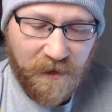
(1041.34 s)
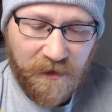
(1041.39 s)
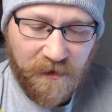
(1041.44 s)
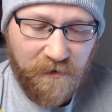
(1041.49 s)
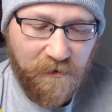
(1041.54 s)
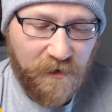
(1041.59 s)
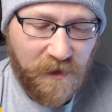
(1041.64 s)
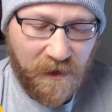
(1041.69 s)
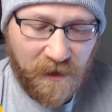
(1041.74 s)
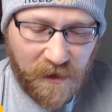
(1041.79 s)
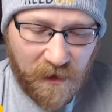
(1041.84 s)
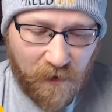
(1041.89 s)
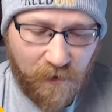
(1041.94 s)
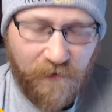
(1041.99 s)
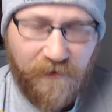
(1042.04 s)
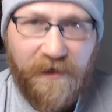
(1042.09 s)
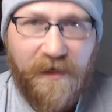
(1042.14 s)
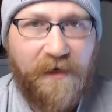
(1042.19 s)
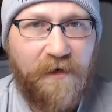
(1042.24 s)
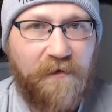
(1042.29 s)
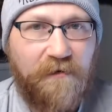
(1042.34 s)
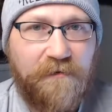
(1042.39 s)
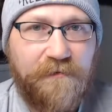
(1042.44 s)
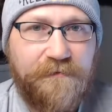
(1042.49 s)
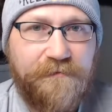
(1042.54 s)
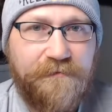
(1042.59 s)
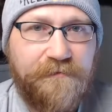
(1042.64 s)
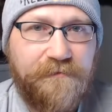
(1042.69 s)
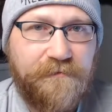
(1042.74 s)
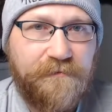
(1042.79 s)
you can go there.
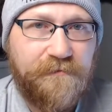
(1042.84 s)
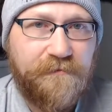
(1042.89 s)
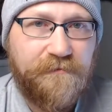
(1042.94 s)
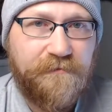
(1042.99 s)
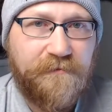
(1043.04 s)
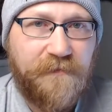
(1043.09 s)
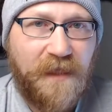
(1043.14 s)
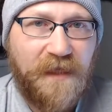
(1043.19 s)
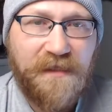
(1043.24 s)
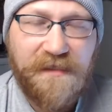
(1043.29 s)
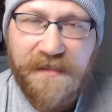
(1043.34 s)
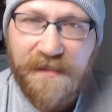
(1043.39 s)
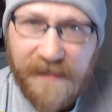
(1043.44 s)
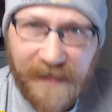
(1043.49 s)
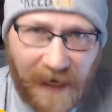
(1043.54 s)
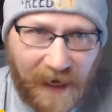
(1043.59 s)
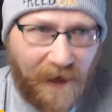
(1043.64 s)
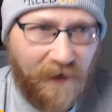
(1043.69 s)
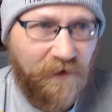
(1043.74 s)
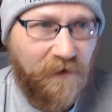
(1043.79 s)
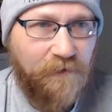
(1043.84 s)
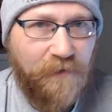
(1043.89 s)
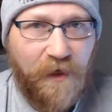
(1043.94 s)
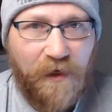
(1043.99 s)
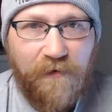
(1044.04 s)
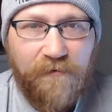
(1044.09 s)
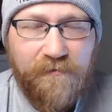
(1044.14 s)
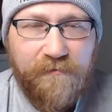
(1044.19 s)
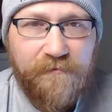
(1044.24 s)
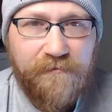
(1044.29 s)
It's the
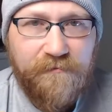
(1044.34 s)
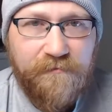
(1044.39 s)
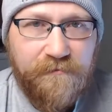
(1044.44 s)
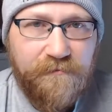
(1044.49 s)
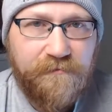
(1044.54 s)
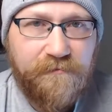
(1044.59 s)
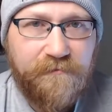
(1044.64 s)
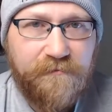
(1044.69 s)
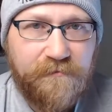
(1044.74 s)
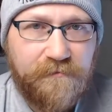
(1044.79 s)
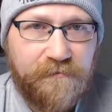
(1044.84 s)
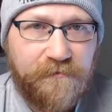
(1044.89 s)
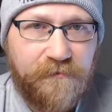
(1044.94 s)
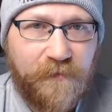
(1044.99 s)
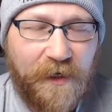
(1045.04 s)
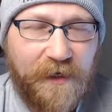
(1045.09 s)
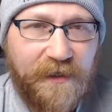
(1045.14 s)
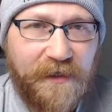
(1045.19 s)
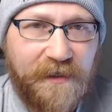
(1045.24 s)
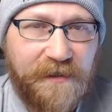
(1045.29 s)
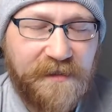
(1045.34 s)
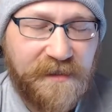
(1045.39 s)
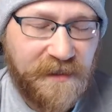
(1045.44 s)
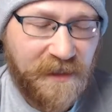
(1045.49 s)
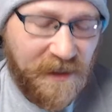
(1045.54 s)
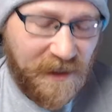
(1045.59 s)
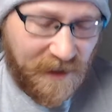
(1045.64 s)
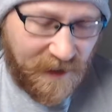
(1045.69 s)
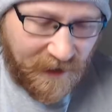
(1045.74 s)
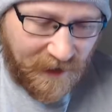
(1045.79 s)
Alamo, right?
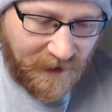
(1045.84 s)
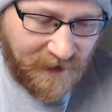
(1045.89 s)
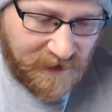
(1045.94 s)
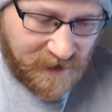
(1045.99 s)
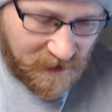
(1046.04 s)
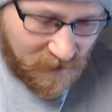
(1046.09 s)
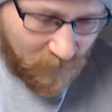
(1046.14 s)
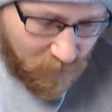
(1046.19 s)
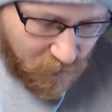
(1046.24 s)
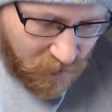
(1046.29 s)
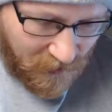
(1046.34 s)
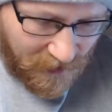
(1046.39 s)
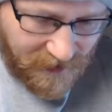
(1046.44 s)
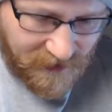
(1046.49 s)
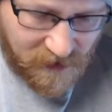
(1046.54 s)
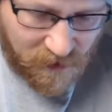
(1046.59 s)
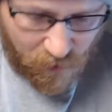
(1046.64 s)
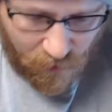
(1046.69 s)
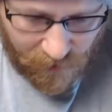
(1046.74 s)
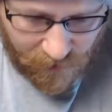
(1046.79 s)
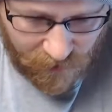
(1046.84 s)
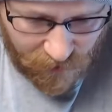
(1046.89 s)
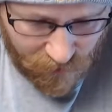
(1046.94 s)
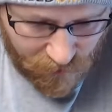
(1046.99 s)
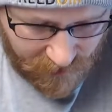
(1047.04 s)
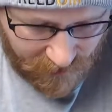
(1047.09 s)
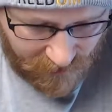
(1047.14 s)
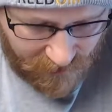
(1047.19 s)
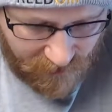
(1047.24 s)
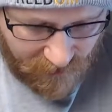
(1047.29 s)
It's the place where
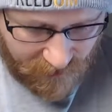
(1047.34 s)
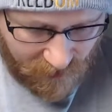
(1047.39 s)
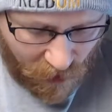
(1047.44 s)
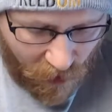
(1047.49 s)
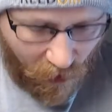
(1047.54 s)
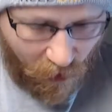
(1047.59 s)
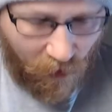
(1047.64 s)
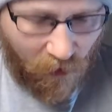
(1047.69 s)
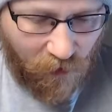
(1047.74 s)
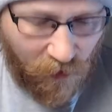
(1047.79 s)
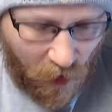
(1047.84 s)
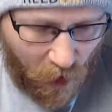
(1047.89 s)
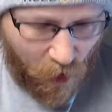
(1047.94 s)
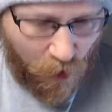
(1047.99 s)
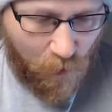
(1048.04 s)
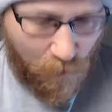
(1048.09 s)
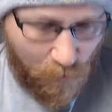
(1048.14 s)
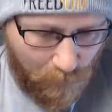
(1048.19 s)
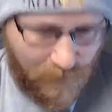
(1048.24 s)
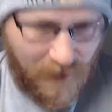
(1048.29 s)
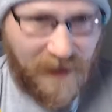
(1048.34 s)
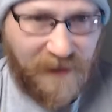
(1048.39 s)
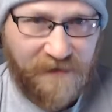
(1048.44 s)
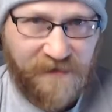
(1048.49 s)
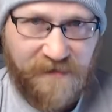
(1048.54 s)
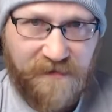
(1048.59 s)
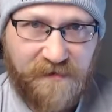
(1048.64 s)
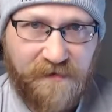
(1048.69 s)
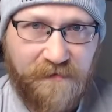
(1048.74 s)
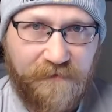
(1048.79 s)
you can call home
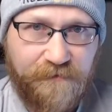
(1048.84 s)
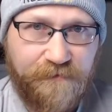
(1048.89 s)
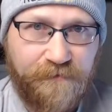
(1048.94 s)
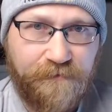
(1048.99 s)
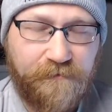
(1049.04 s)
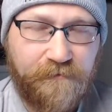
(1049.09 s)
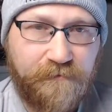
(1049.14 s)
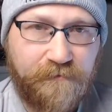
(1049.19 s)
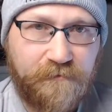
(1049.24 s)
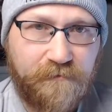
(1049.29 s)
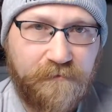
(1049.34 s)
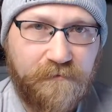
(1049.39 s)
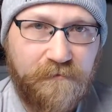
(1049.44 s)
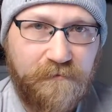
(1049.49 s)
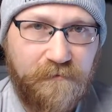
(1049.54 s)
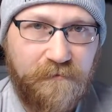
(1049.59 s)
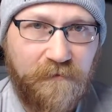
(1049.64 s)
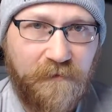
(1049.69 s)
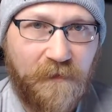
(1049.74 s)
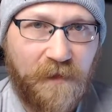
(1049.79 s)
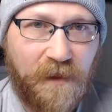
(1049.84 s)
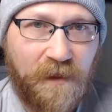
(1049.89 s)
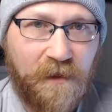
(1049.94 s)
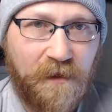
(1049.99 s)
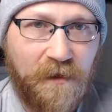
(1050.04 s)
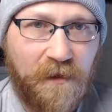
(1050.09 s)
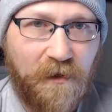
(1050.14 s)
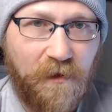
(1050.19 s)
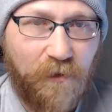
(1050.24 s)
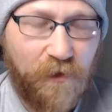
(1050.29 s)
base.
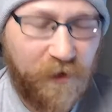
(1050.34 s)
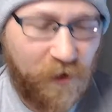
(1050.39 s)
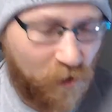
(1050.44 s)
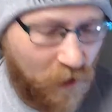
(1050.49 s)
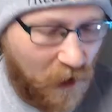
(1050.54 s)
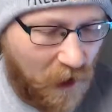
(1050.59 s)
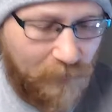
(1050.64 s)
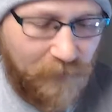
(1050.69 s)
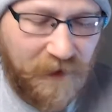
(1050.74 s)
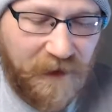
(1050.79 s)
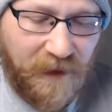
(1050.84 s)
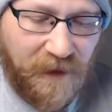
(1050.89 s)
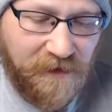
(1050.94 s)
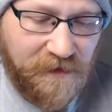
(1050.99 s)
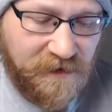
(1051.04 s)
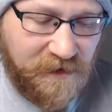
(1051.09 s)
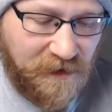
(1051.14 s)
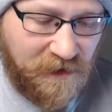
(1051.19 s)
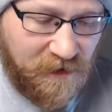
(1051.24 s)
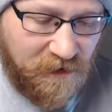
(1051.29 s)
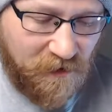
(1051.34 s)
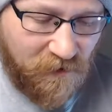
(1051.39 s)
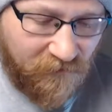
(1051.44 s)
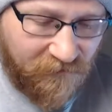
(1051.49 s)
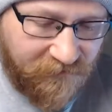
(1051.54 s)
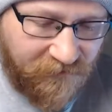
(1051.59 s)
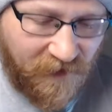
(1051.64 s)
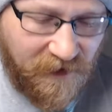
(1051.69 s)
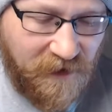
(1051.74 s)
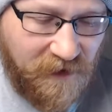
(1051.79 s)
When you're up against it and you're
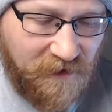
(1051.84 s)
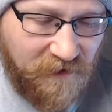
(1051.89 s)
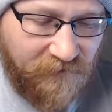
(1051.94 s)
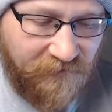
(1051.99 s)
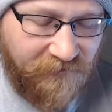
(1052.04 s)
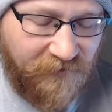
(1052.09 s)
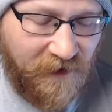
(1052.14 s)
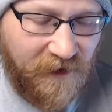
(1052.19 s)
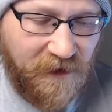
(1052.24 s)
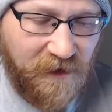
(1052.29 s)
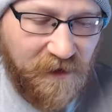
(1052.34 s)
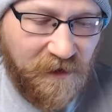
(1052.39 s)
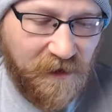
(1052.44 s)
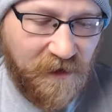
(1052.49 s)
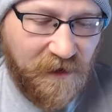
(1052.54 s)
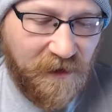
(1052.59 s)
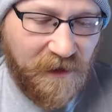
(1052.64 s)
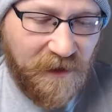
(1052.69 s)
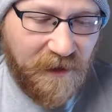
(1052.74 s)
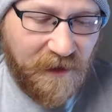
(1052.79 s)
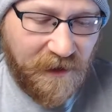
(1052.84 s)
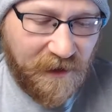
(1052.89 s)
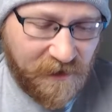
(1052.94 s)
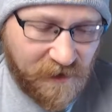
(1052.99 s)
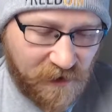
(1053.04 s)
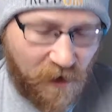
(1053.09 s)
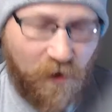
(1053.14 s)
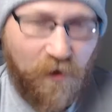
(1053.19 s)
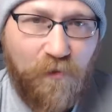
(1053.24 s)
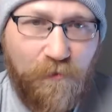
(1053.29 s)
fighting the fight,
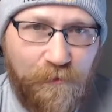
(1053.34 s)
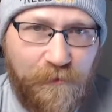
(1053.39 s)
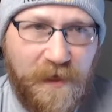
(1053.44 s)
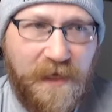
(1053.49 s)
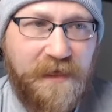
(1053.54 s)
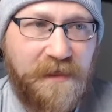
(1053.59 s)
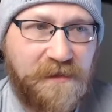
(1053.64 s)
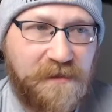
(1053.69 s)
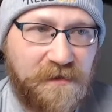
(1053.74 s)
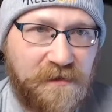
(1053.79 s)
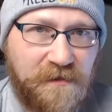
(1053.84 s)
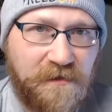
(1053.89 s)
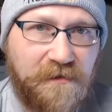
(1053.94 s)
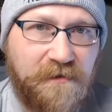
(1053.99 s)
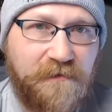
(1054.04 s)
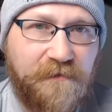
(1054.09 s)
it's home base.